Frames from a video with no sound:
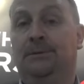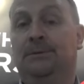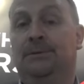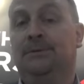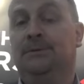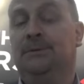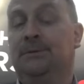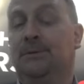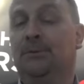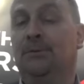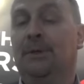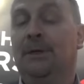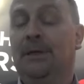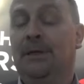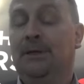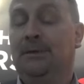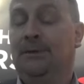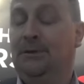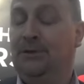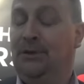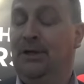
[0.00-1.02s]
So
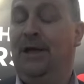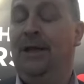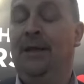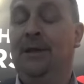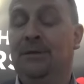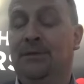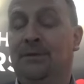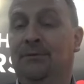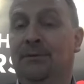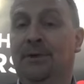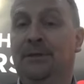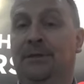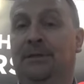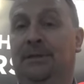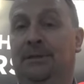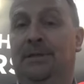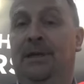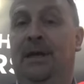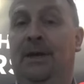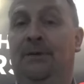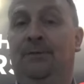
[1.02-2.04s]
the challenge the
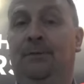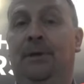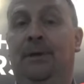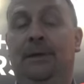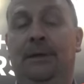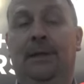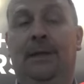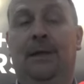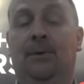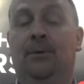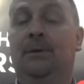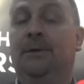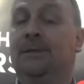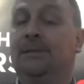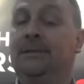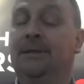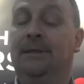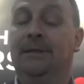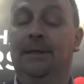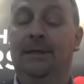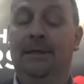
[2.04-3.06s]
retailers have right now is
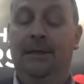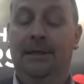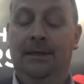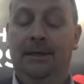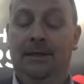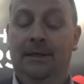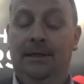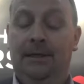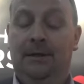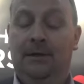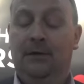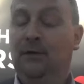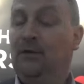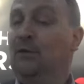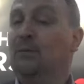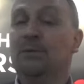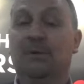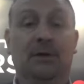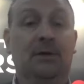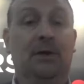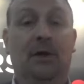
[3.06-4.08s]
that
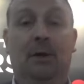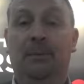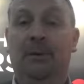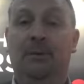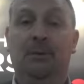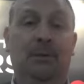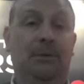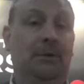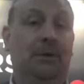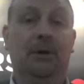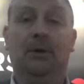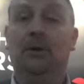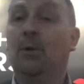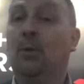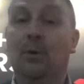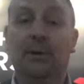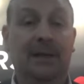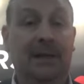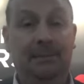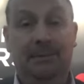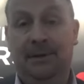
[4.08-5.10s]
consumers can come in with their
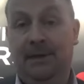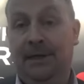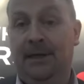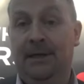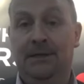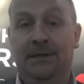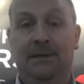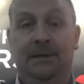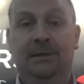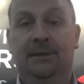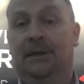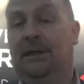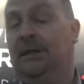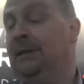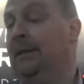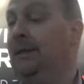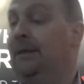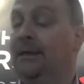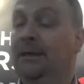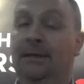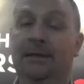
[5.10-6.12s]
Google application and
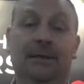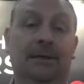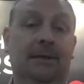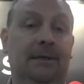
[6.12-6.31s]
they can